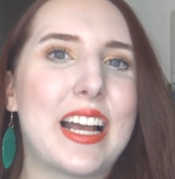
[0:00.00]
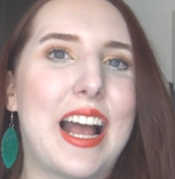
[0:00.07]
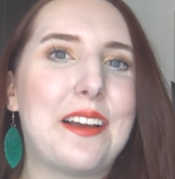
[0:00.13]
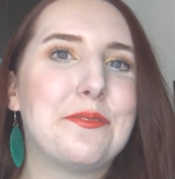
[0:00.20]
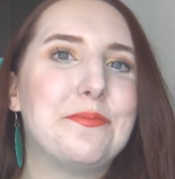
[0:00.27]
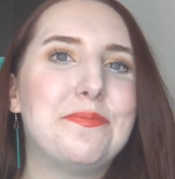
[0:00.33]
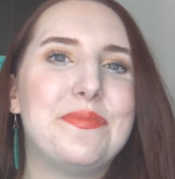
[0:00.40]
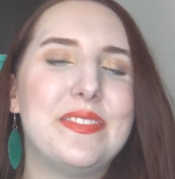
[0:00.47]

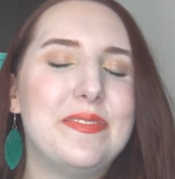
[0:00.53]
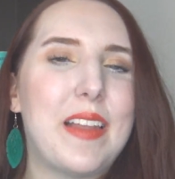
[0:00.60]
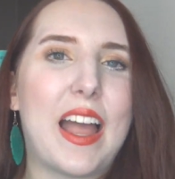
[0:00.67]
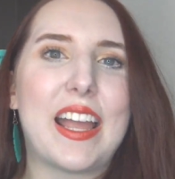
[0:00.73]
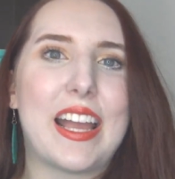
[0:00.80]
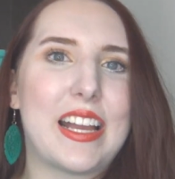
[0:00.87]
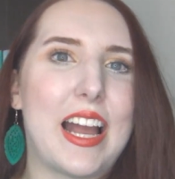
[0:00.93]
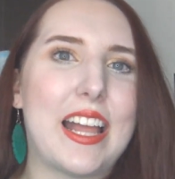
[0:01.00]
I've
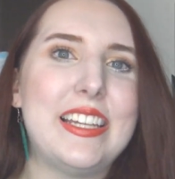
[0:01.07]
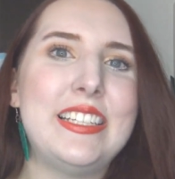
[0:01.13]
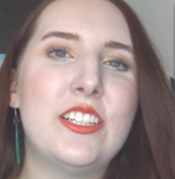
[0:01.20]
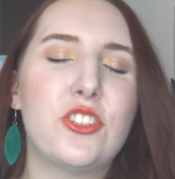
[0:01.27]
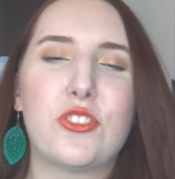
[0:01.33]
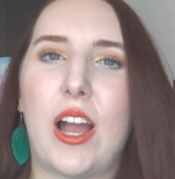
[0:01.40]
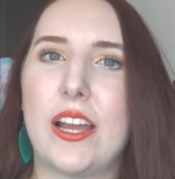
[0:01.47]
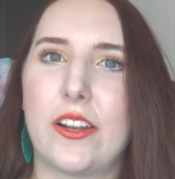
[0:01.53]
I, I need
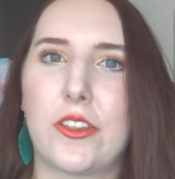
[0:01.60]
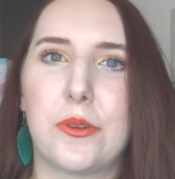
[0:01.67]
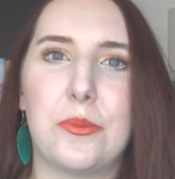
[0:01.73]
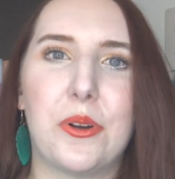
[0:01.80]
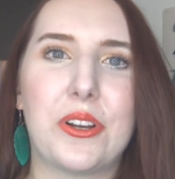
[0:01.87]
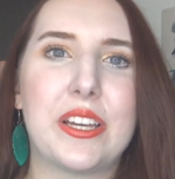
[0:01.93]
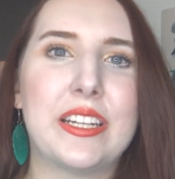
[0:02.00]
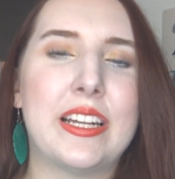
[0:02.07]
to try another
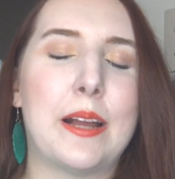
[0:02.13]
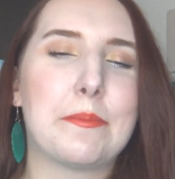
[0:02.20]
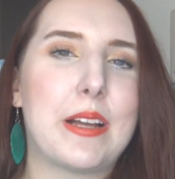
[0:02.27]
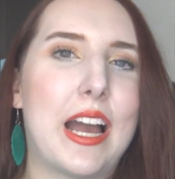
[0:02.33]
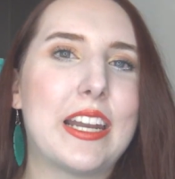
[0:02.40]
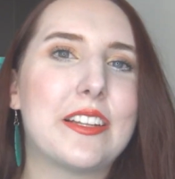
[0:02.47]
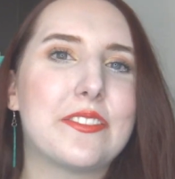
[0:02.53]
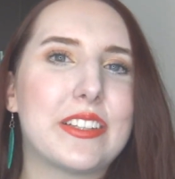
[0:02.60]
book in it. I'm
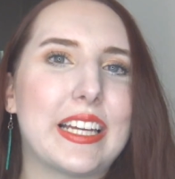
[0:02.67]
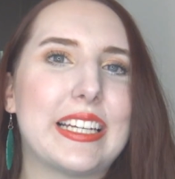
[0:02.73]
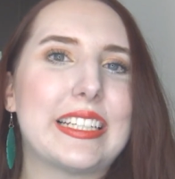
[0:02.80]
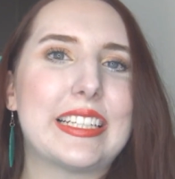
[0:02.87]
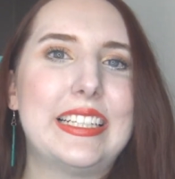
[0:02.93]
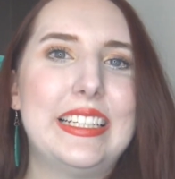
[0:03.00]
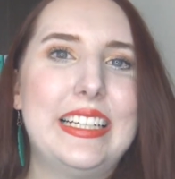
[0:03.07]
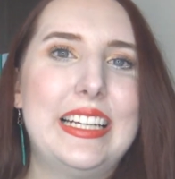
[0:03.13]
kind of
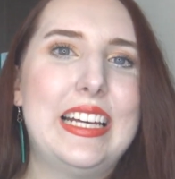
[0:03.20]
like,